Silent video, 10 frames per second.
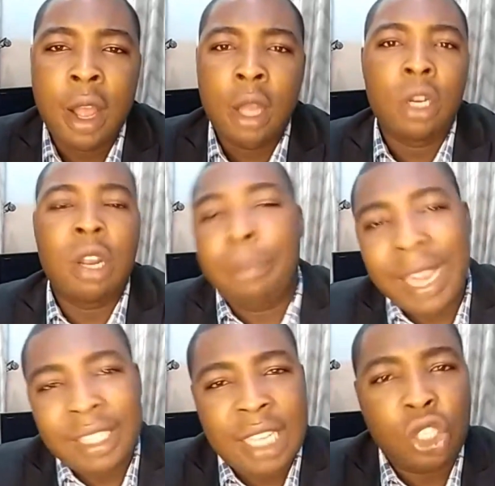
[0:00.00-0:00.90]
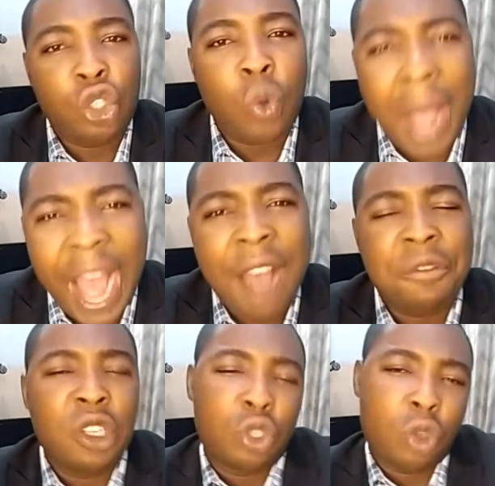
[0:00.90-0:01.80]
The mindset you should have
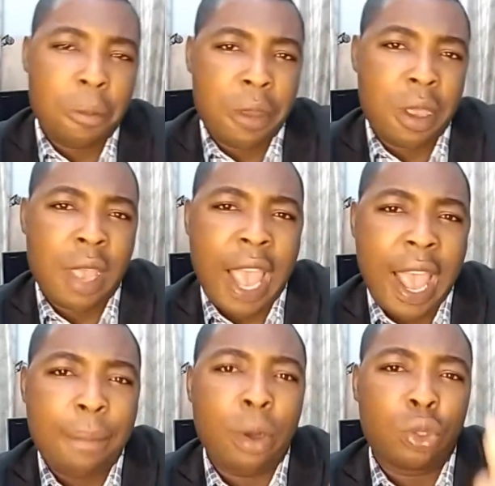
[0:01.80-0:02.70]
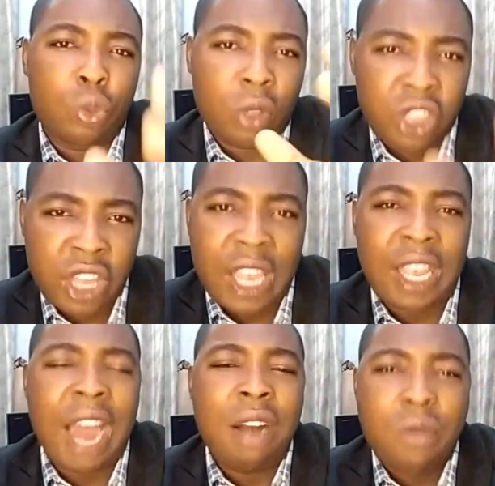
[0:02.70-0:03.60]
is to be able to think
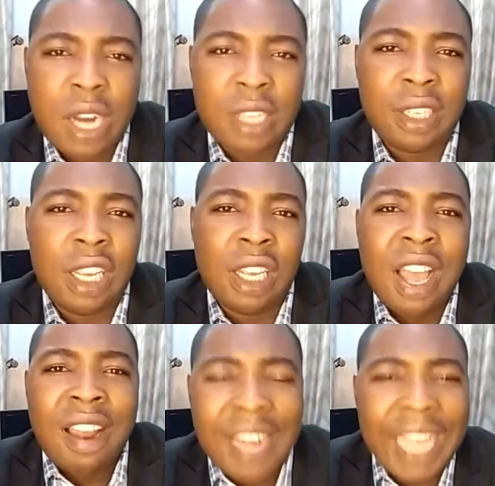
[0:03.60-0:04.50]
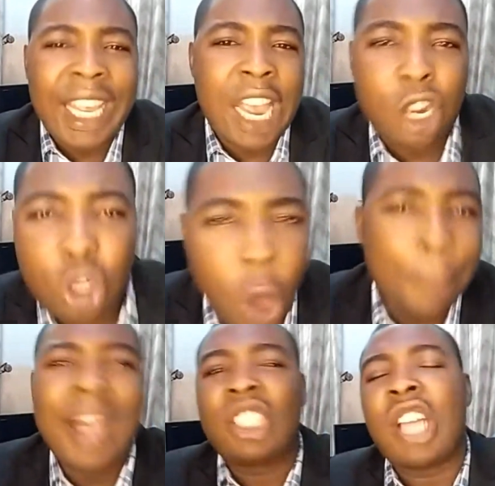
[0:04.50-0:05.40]
and reason like a
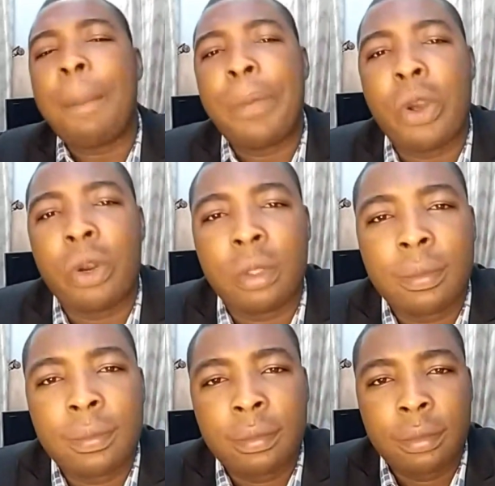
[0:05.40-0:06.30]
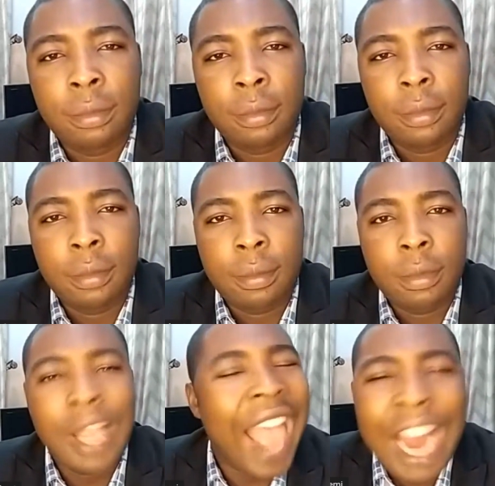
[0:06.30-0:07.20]
global champion.
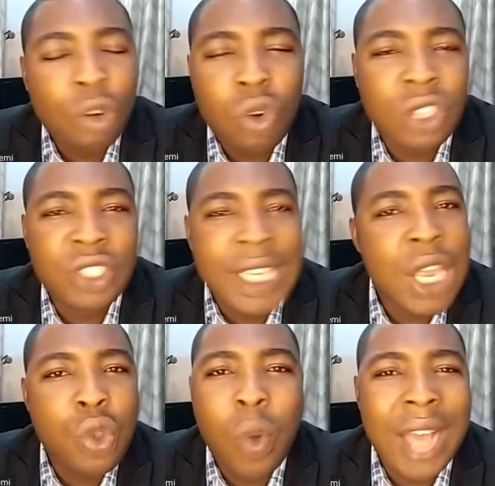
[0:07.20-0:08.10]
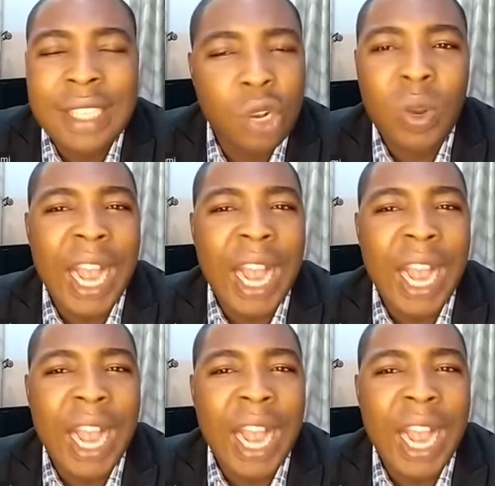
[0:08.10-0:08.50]
I do not see you as a local